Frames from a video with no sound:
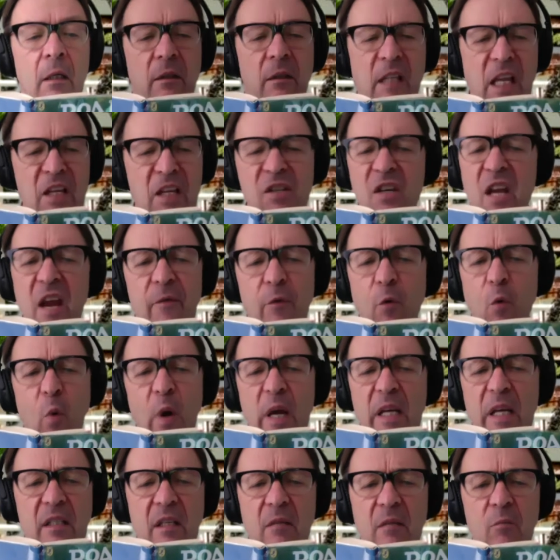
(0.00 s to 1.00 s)
They's never
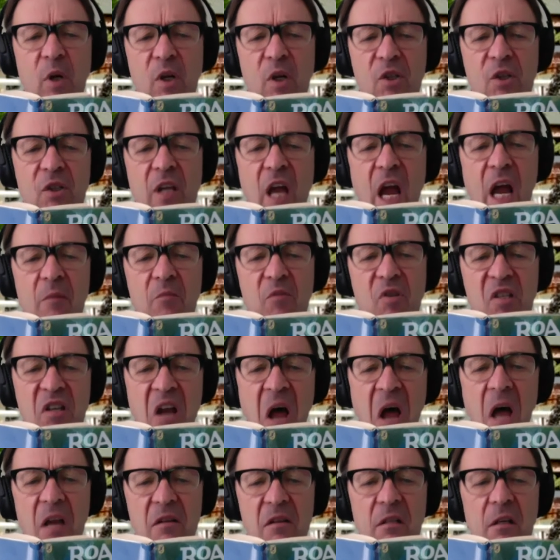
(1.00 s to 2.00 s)
wasting much time
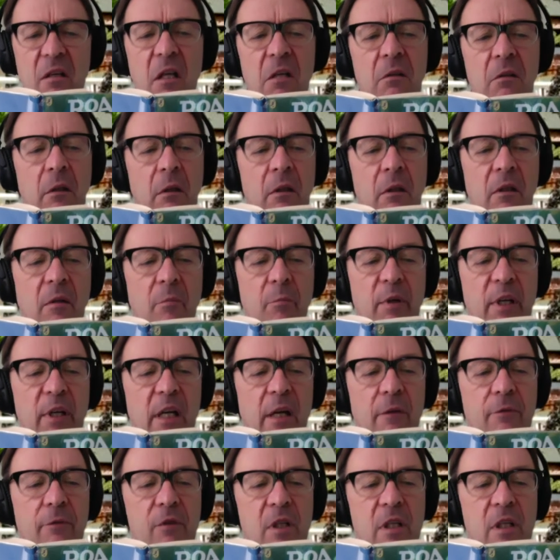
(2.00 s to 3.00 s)
snozzling, the
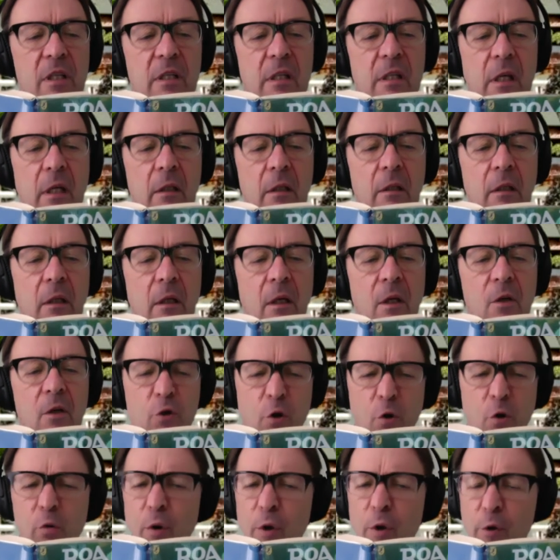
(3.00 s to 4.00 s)
BFG said.
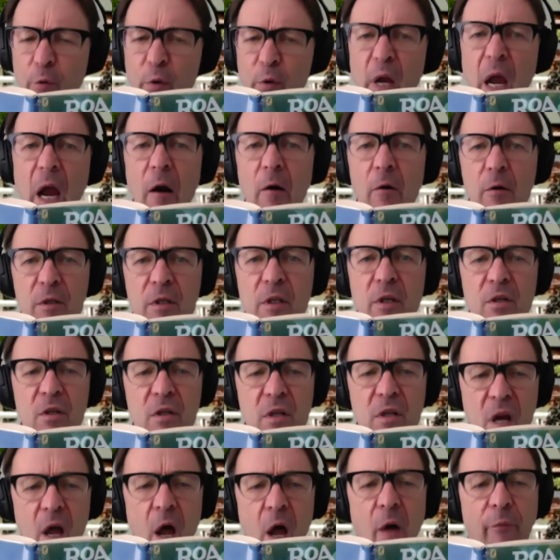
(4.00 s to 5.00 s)
2 or 3 hours is
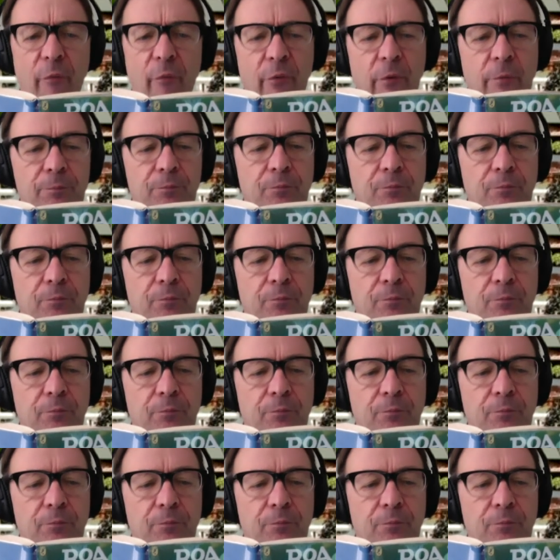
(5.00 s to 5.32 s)
enough.